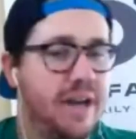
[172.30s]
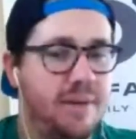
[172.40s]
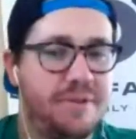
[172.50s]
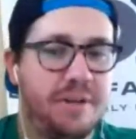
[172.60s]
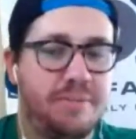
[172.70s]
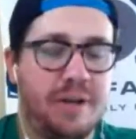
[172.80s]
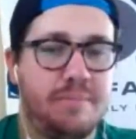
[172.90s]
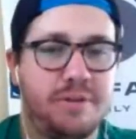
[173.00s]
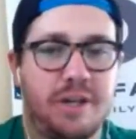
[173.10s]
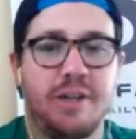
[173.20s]
mean, I'm I'm
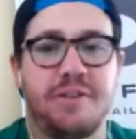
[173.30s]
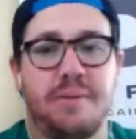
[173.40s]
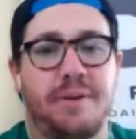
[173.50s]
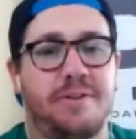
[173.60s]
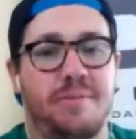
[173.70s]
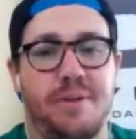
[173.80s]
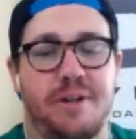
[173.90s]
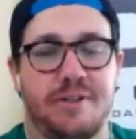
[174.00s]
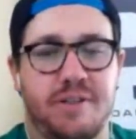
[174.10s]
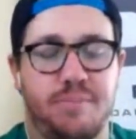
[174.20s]
looking at them, and I think
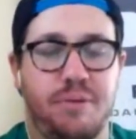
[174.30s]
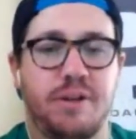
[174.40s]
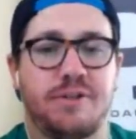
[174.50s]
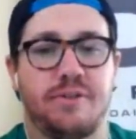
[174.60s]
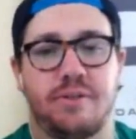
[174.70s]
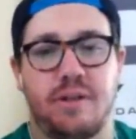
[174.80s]
because of the prices,